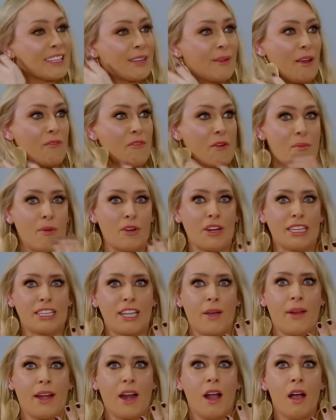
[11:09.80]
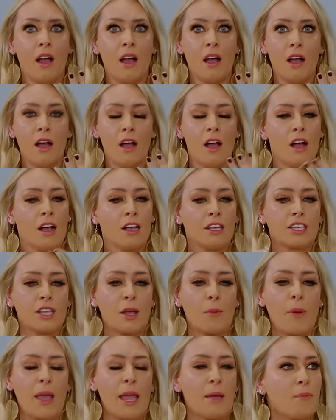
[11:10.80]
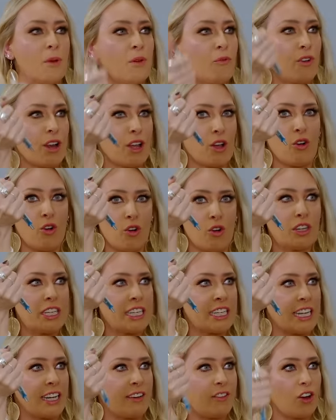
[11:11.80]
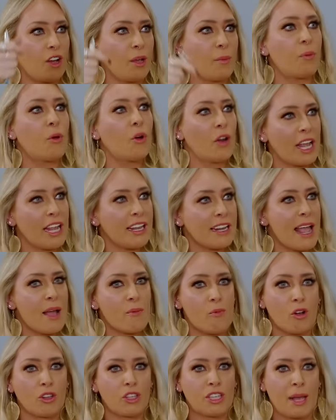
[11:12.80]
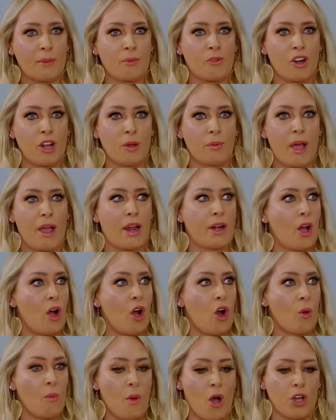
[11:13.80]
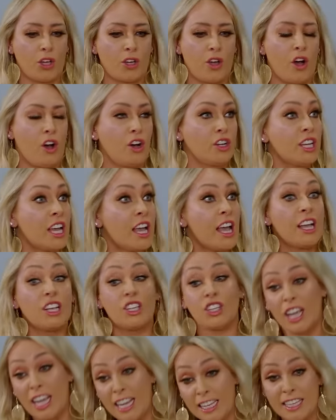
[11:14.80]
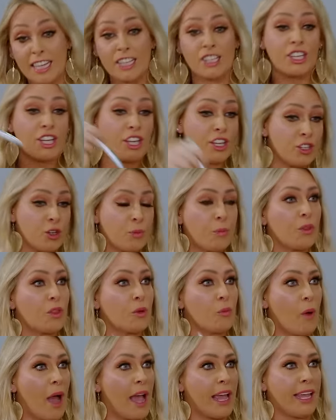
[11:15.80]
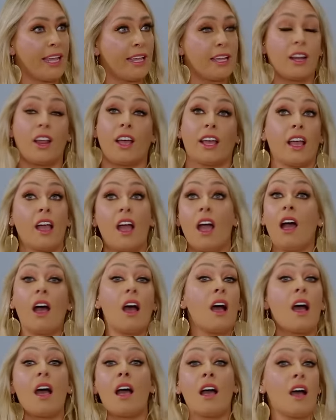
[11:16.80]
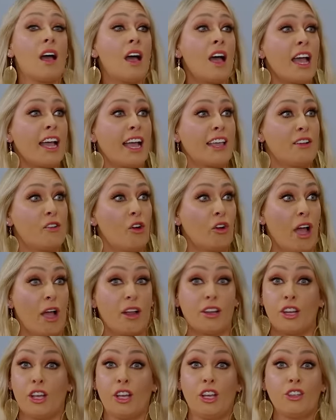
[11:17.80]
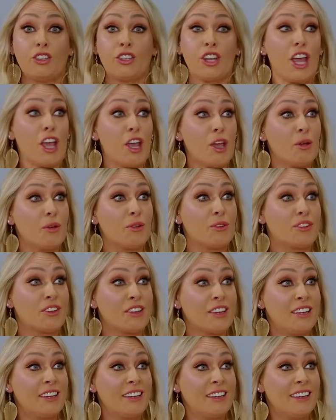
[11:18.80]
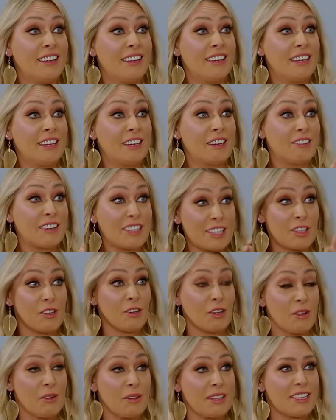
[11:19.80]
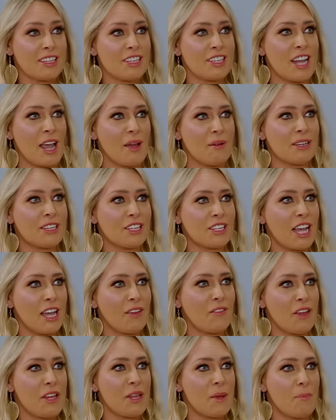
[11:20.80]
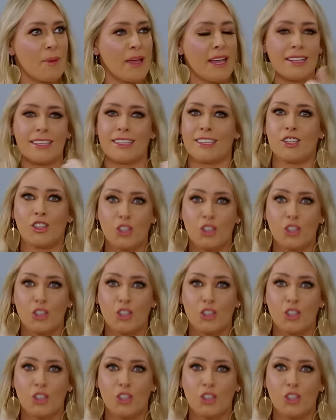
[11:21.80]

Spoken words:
So everybody's going, oh. So people have recorded it, right? Put it in their WhatsApp group going, oh, my God. She's then turned up at the wake, like, hi. And they're all going, dude, we saw you in the shower shaving your bits.